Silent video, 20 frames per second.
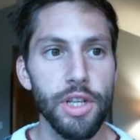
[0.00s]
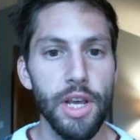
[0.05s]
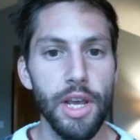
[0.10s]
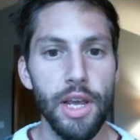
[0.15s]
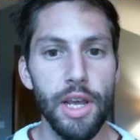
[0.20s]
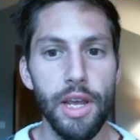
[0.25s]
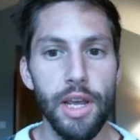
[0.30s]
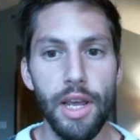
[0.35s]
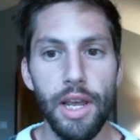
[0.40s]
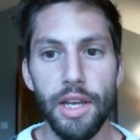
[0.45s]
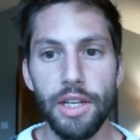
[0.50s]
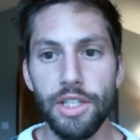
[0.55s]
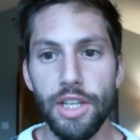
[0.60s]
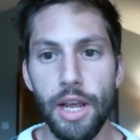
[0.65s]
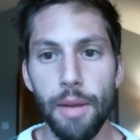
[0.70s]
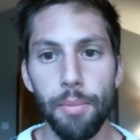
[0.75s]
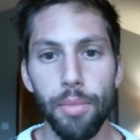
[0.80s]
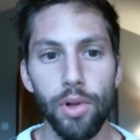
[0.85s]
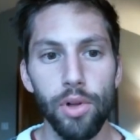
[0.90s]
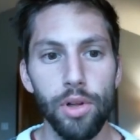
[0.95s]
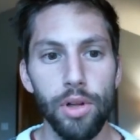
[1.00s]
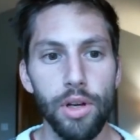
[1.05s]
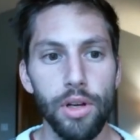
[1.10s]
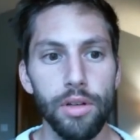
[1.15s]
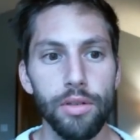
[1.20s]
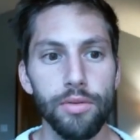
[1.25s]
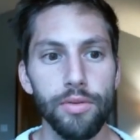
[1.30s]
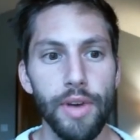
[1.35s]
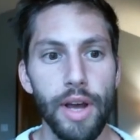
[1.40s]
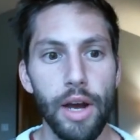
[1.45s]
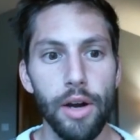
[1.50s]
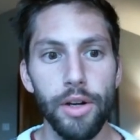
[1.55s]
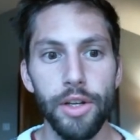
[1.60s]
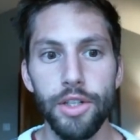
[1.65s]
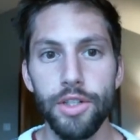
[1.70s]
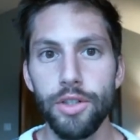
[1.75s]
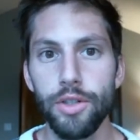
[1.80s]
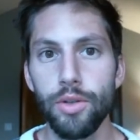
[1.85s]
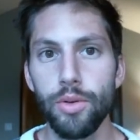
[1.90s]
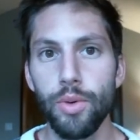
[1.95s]
a example of how to
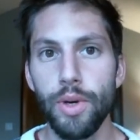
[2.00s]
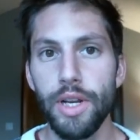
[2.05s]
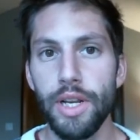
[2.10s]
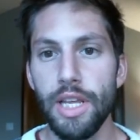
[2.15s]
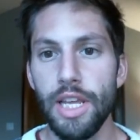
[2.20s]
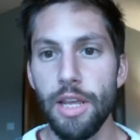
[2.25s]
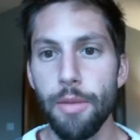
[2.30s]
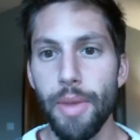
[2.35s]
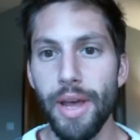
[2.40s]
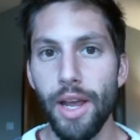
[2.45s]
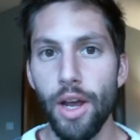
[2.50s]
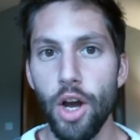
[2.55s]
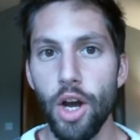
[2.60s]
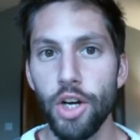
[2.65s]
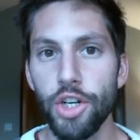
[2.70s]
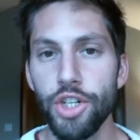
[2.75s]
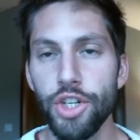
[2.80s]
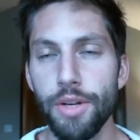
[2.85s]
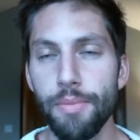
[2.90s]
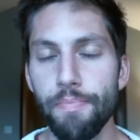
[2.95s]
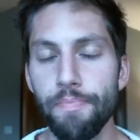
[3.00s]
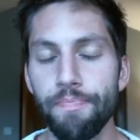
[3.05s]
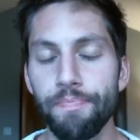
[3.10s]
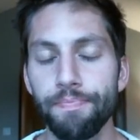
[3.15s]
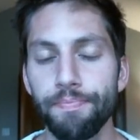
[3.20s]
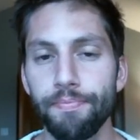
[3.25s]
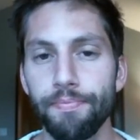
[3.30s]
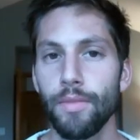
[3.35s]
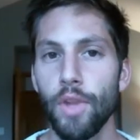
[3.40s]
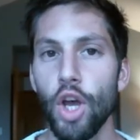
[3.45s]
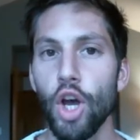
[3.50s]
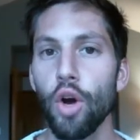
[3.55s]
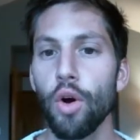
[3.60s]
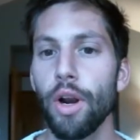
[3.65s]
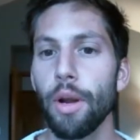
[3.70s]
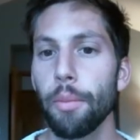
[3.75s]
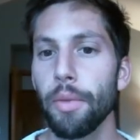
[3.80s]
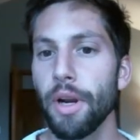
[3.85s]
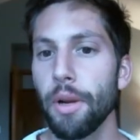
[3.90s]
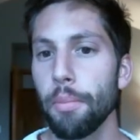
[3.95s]
do an eBay auction. Oh,
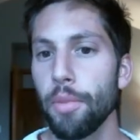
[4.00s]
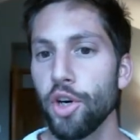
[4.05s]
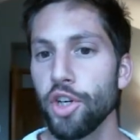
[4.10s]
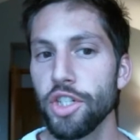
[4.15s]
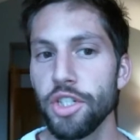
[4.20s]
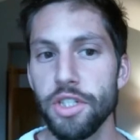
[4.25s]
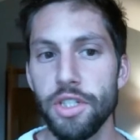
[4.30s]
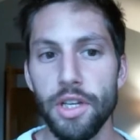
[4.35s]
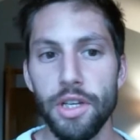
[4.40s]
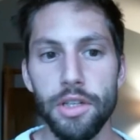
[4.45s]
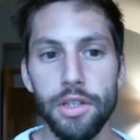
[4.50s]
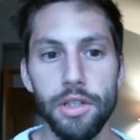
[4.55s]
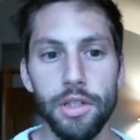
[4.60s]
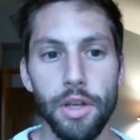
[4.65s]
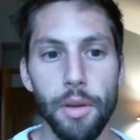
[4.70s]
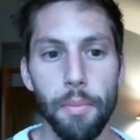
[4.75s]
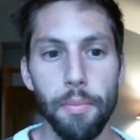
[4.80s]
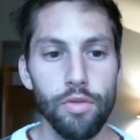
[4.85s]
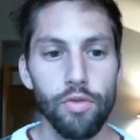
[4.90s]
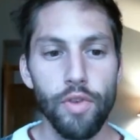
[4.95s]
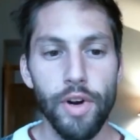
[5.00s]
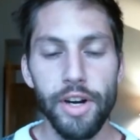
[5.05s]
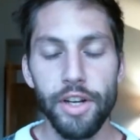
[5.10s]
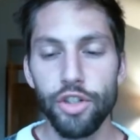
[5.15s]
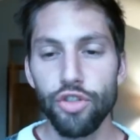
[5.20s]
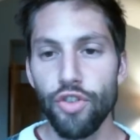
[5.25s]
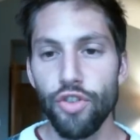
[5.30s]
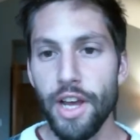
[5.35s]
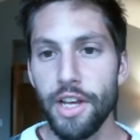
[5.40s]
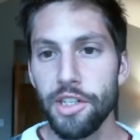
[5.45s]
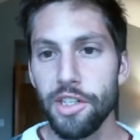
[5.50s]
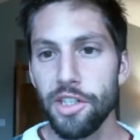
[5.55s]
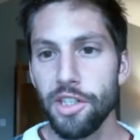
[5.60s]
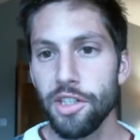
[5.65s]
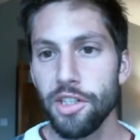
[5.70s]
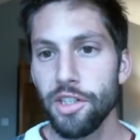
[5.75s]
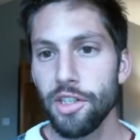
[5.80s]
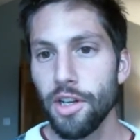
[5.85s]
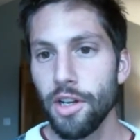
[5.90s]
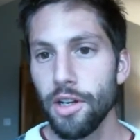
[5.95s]
and I'm gonna purchase this. Right
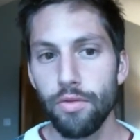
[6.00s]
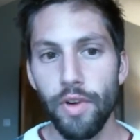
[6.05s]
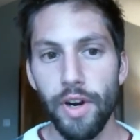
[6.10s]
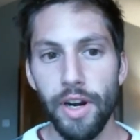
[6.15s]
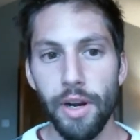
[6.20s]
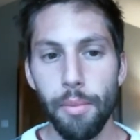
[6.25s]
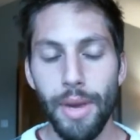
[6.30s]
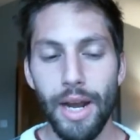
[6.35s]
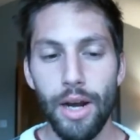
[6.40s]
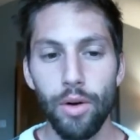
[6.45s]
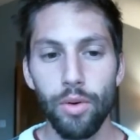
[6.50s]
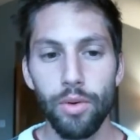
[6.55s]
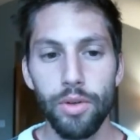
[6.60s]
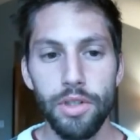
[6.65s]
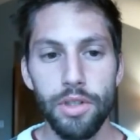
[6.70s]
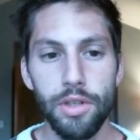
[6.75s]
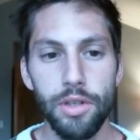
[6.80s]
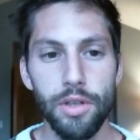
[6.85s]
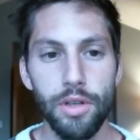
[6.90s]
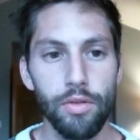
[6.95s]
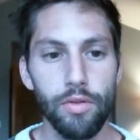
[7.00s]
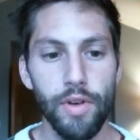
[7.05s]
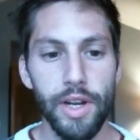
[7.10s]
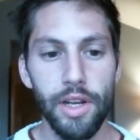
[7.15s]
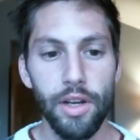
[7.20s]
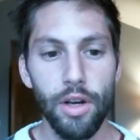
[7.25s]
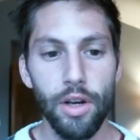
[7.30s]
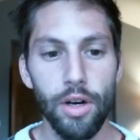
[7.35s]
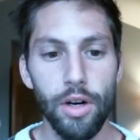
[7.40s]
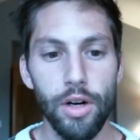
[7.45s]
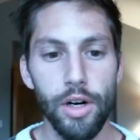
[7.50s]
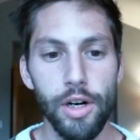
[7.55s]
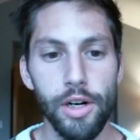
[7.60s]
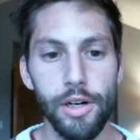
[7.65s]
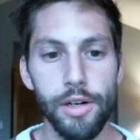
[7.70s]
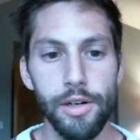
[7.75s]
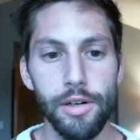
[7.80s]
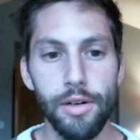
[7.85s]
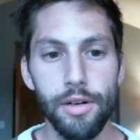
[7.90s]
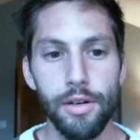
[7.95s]
address, right amount, right
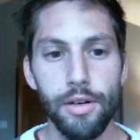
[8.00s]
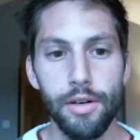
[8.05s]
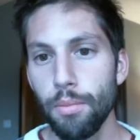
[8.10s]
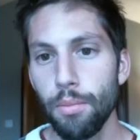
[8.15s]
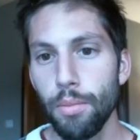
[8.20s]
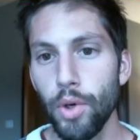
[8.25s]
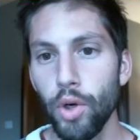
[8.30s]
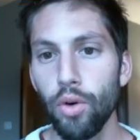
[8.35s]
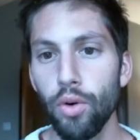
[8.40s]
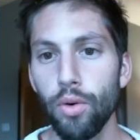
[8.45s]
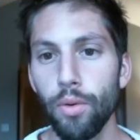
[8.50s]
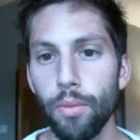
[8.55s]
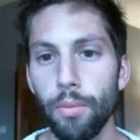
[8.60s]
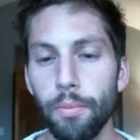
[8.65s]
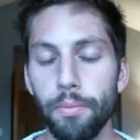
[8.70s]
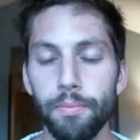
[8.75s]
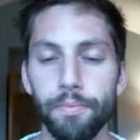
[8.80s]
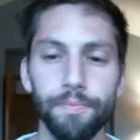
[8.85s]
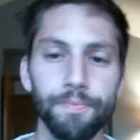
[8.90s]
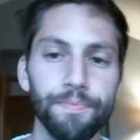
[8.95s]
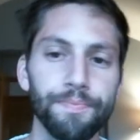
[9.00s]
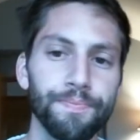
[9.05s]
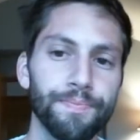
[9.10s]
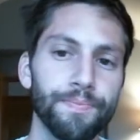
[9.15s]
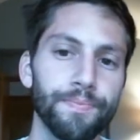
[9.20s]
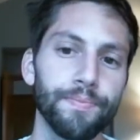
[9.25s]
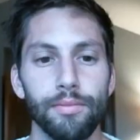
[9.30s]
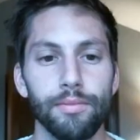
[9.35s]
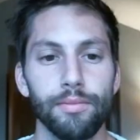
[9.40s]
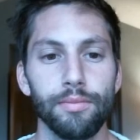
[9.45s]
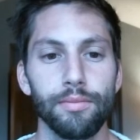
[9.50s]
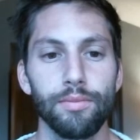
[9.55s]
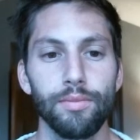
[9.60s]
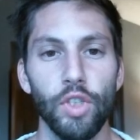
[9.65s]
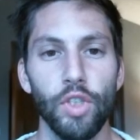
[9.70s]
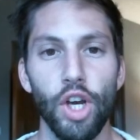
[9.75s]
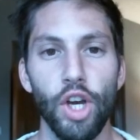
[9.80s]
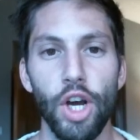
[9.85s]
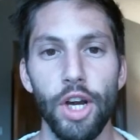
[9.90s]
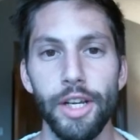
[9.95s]
card. Boom,
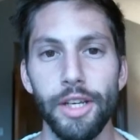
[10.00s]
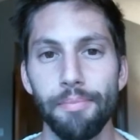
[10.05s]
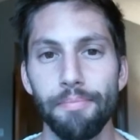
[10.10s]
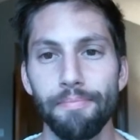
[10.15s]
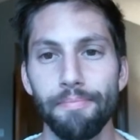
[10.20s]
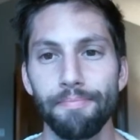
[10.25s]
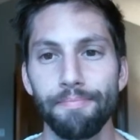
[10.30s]
got it.